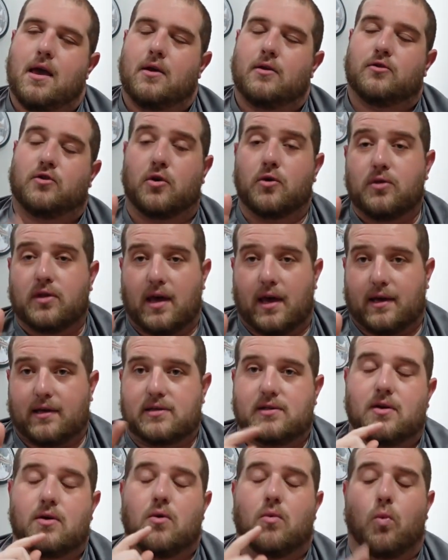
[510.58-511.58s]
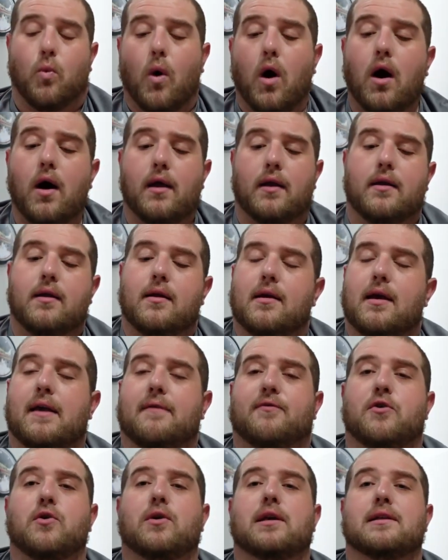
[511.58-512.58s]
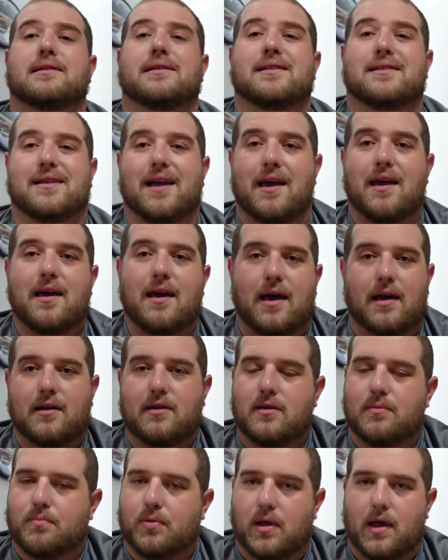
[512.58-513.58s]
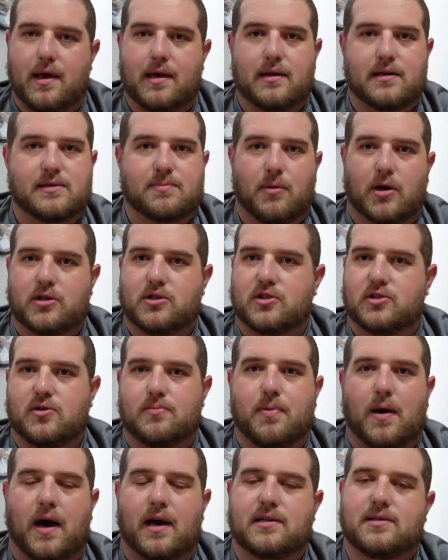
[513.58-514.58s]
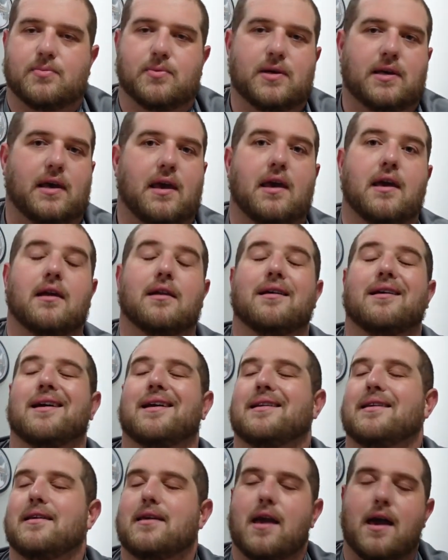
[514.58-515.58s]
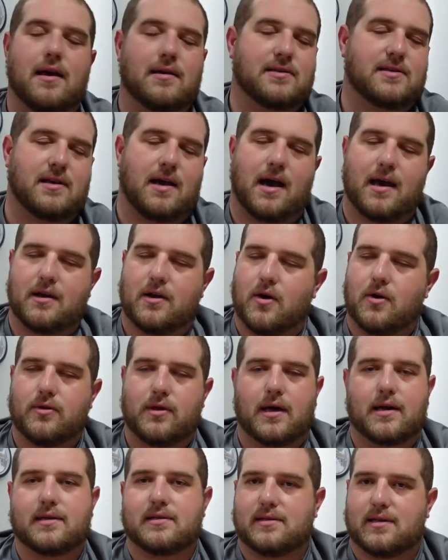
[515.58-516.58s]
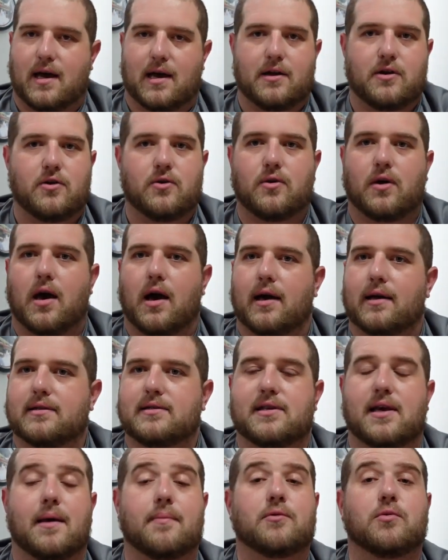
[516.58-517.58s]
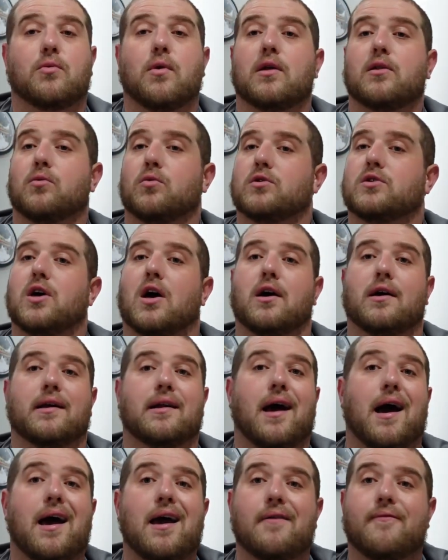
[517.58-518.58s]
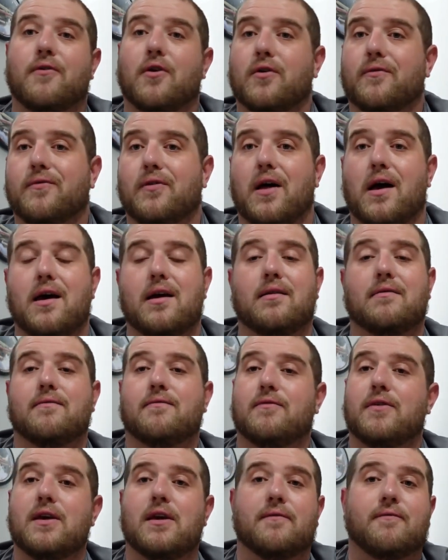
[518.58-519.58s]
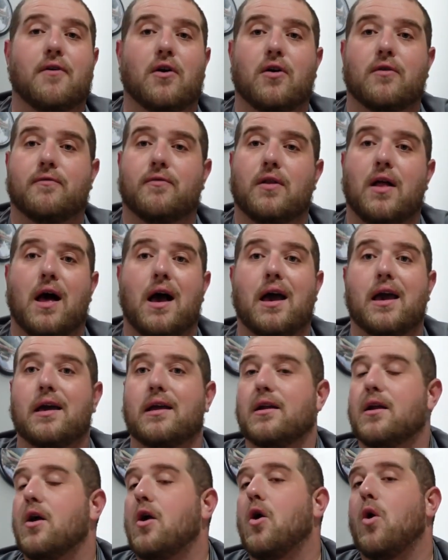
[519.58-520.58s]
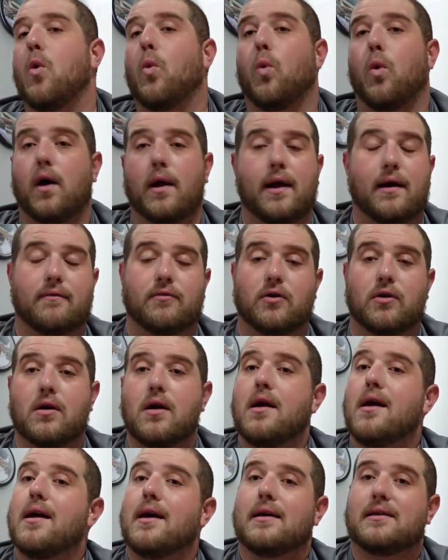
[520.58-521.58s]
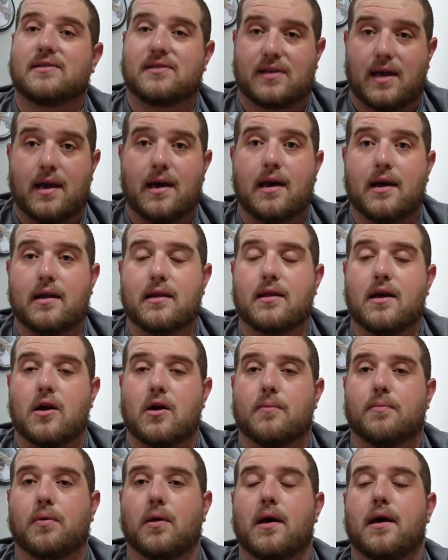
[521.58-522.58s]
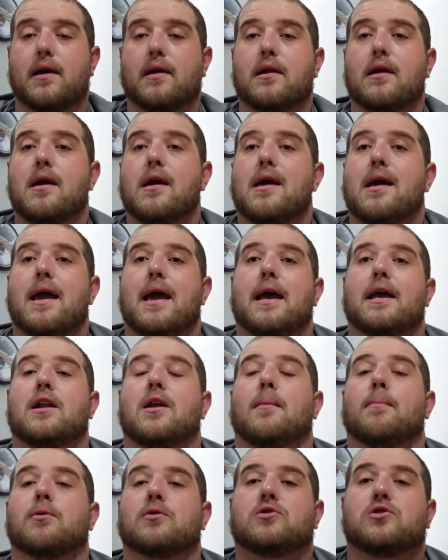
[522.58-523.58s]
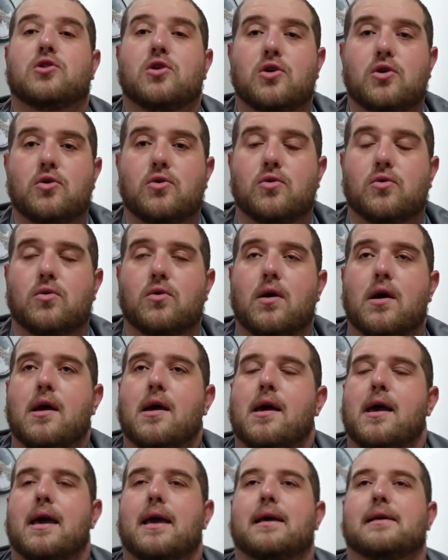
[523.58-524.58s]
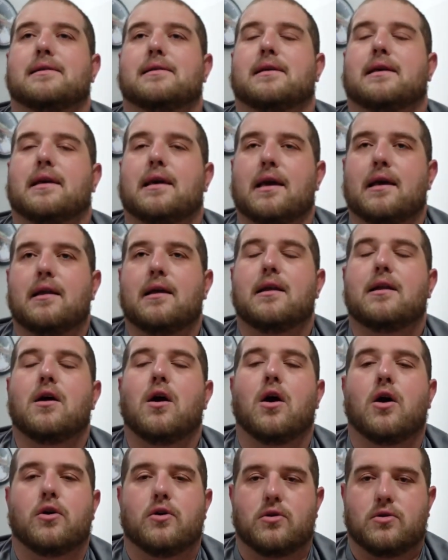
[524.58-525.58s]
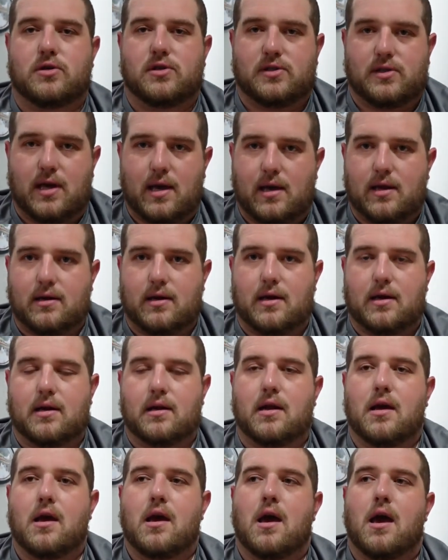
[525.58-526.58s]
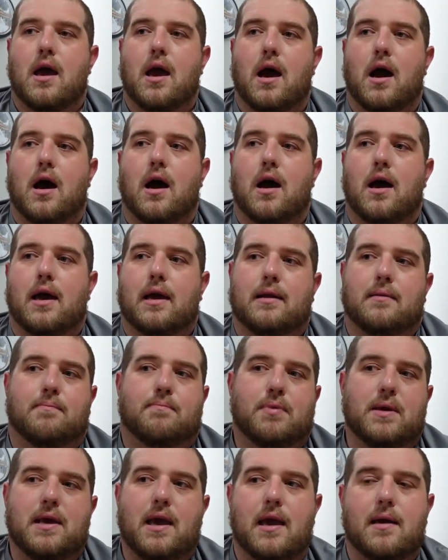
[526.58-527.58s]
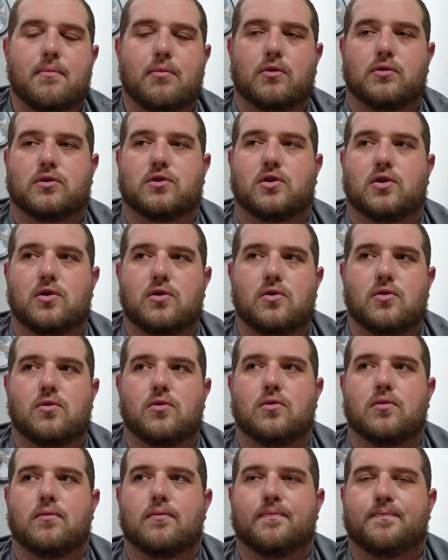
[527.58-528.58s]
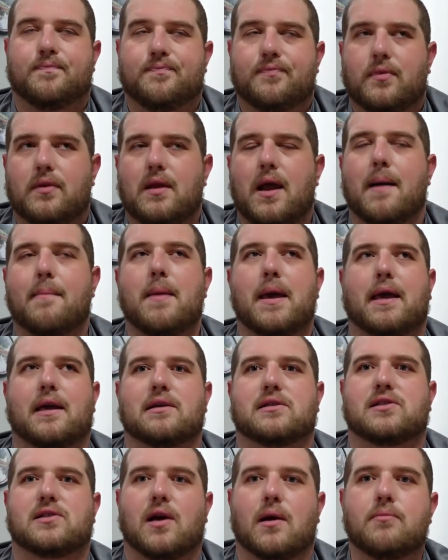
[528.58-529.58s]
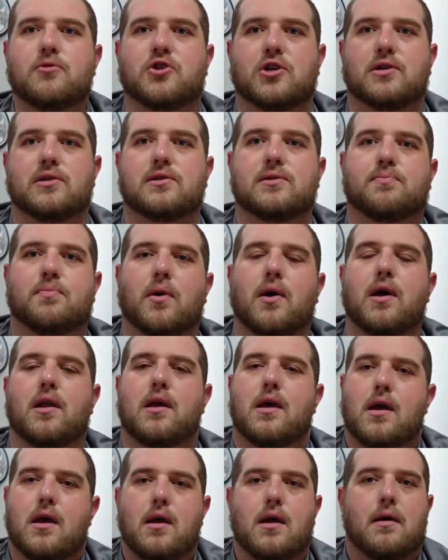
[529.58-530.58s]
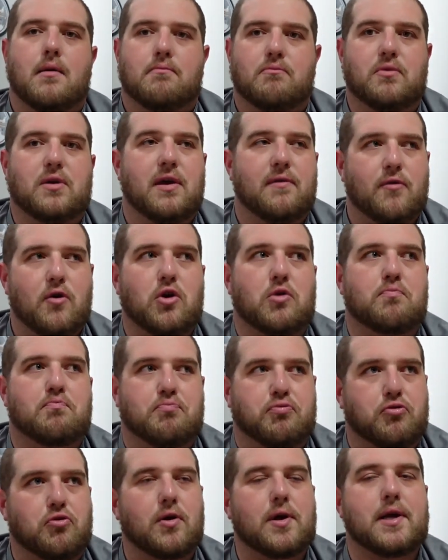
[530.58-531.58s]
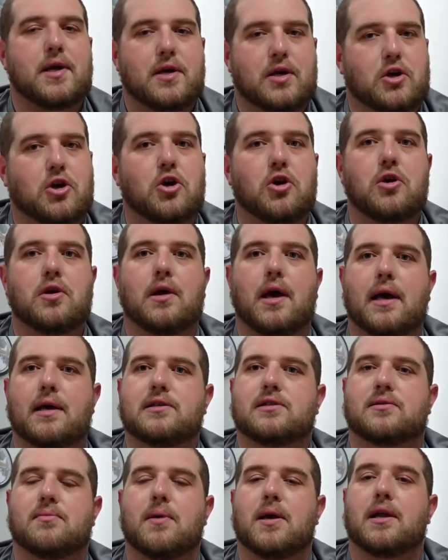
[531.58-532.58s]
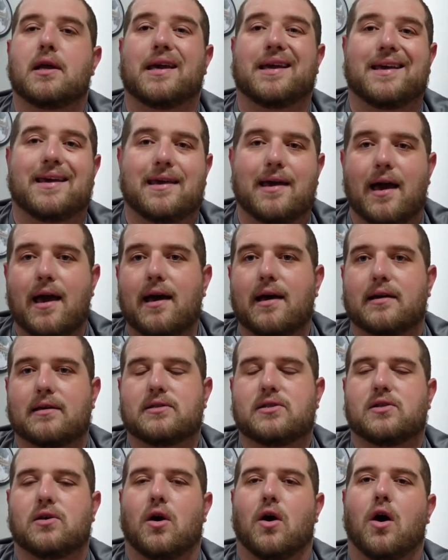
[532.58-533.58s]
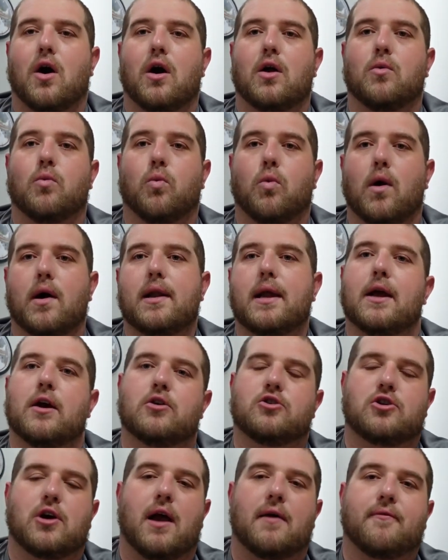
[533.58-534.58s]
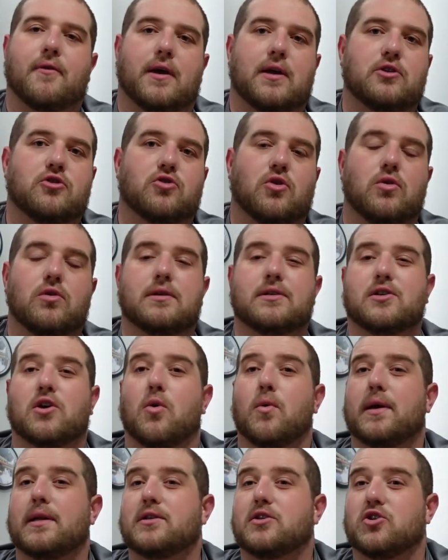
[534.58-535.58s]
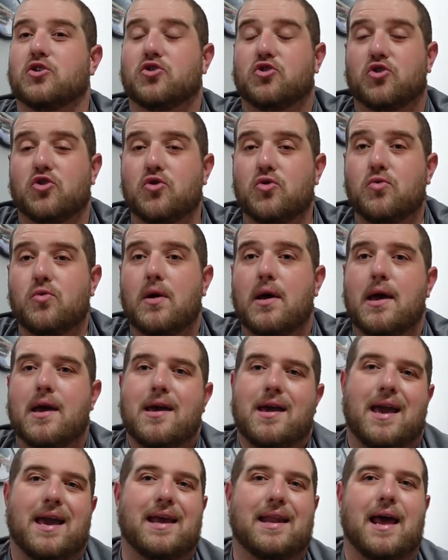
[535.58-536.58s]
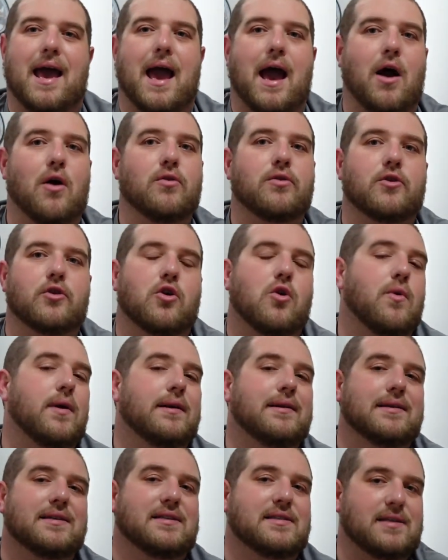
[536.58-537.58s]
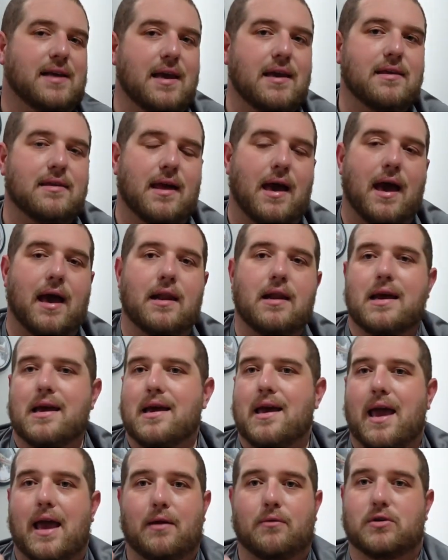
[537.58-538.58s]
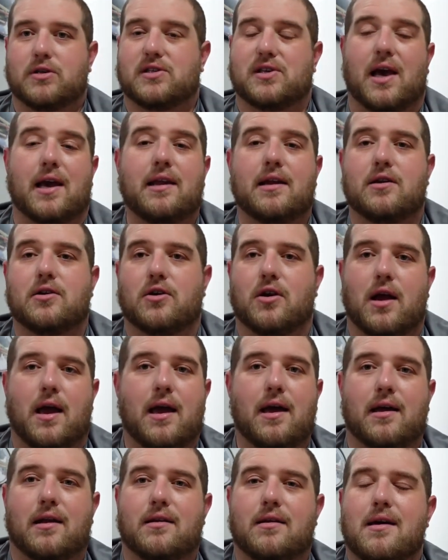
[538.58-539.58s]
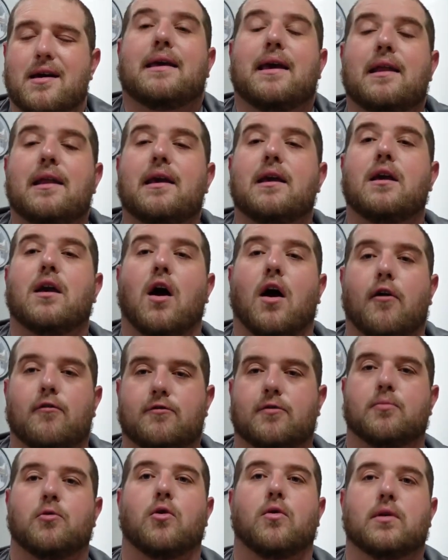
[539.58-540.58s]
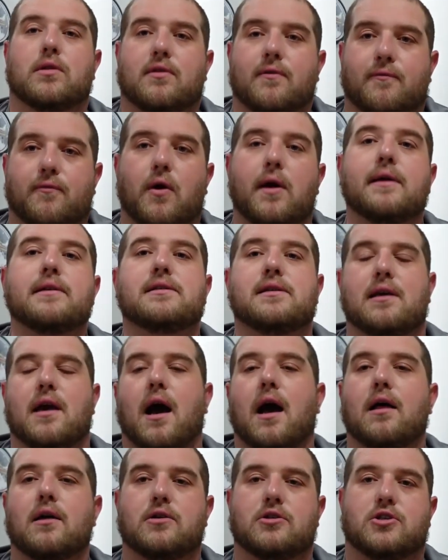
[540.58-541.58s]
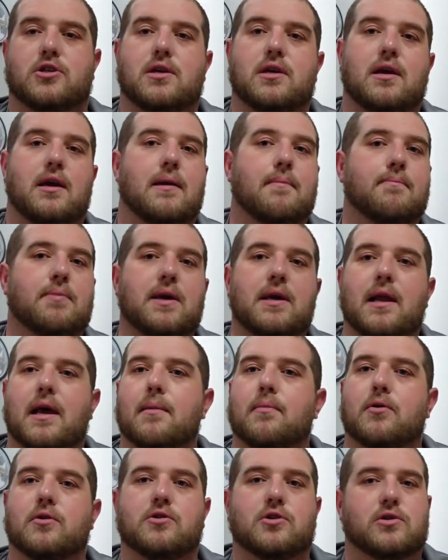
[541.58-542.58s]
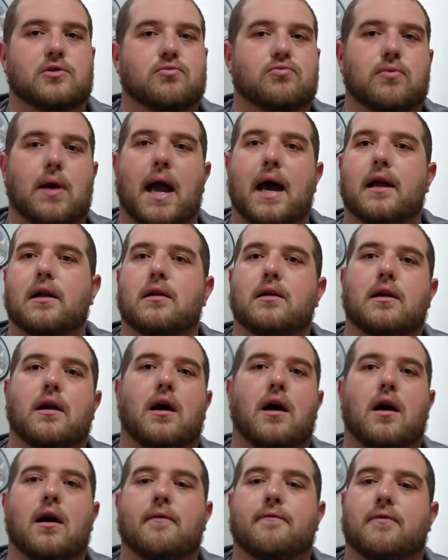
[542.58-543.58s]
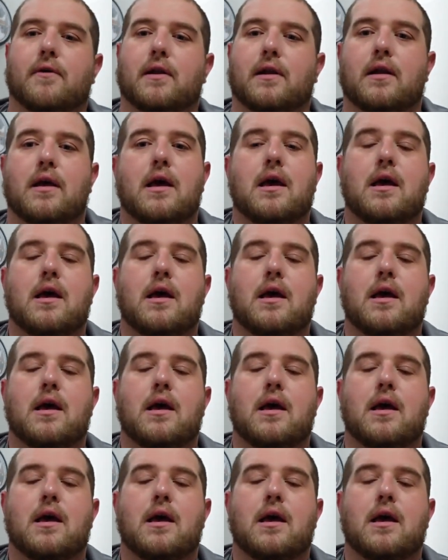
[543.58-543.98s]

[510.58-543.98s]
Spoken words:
two things. One, if you can stay ahead of the plane as much as you possibly can, and yes, I know that is not a new concept, whether we're talking IFR flying, VFR flying, whatever, stay ahead of the airplane. And number two is get an understanding and be able to not make assumptions, but give a pretty good estimated guess on what air traffic control is going to do and how they're going to say that, and recite it in your head. Getting comfortable with the phraseology and being able to just rattle it off and